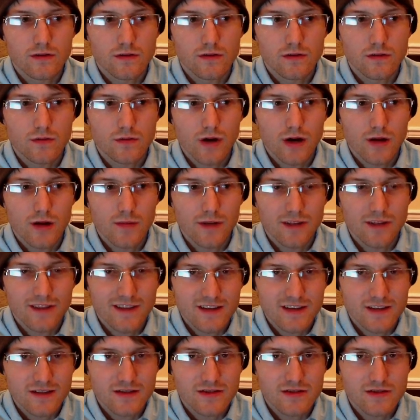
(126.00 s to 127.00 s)
quite a bit
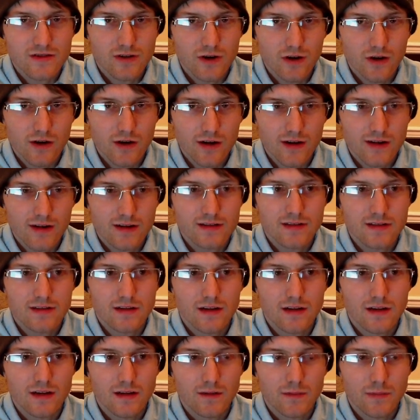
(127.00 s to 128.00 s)
that's starting
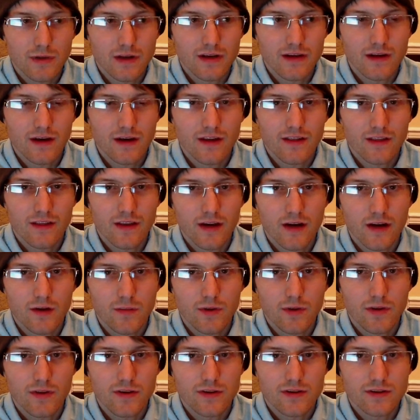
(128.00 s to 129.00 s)
to be done there,
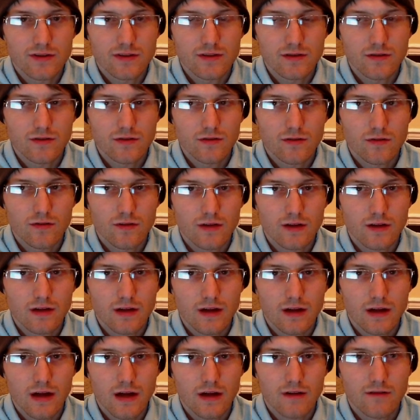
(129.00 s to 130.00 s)
but they're still
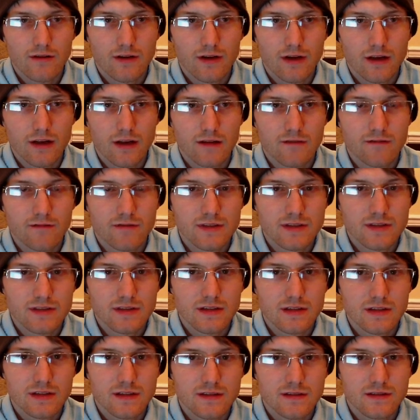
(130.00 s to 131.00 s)
kind of in the
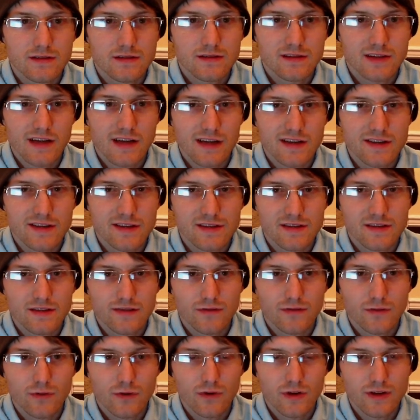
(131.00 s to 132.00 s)
infancy stages
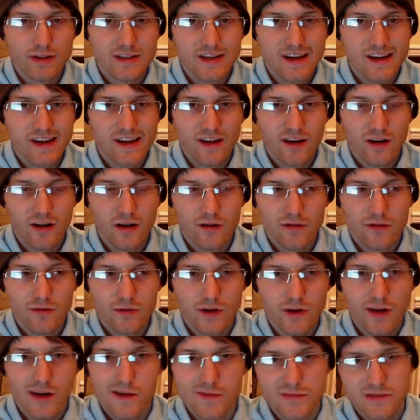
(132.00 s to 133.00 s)
of really taking off when
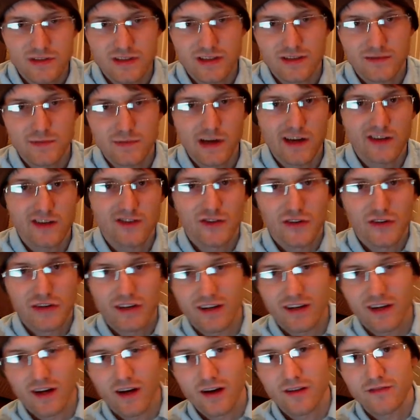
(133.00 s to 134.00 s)
it comes to specialty
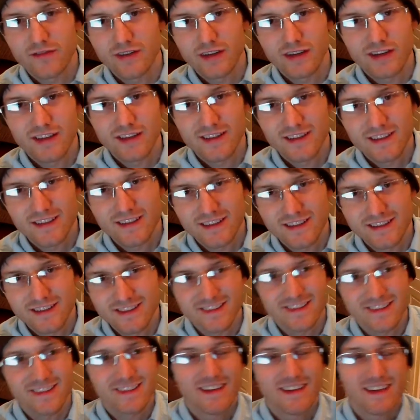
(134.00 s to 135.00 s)
coffee. And
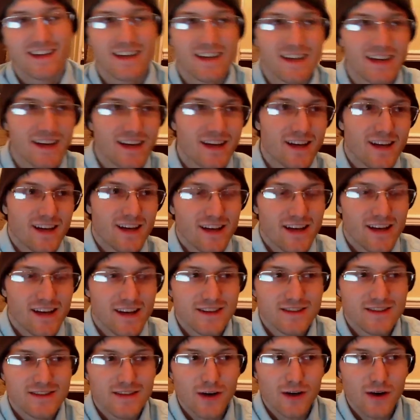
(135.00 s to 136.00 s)

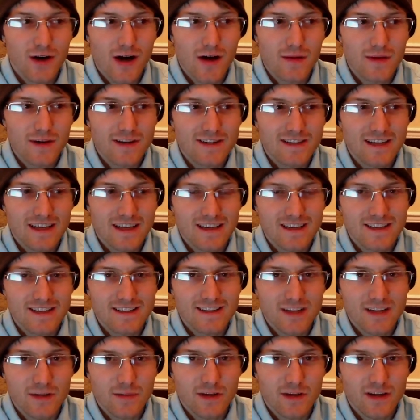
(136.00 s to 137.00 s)
so I'm excited to
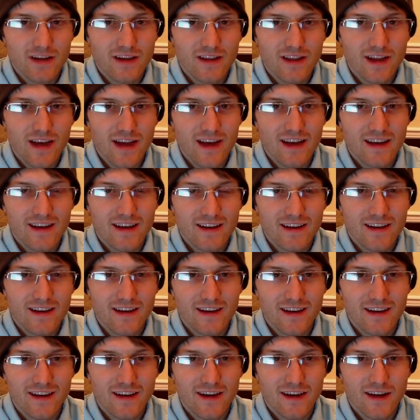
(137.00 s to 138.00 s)
step into that
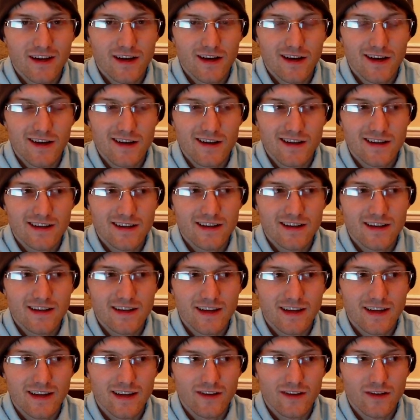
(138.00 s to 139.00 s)

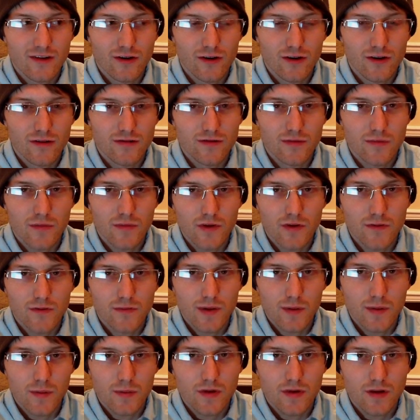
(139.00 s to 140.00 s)
and learn from those
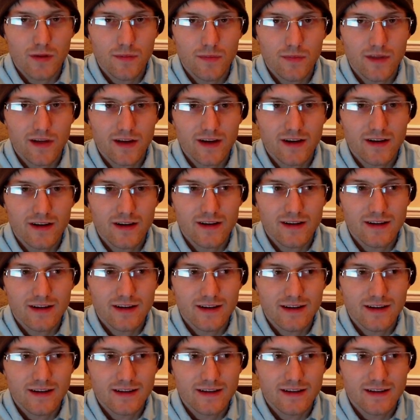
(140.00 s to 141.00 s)
people up there,
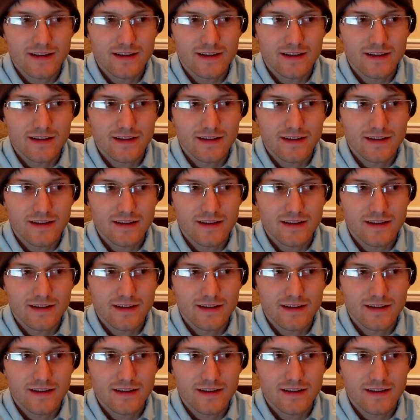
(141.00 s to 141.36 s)
and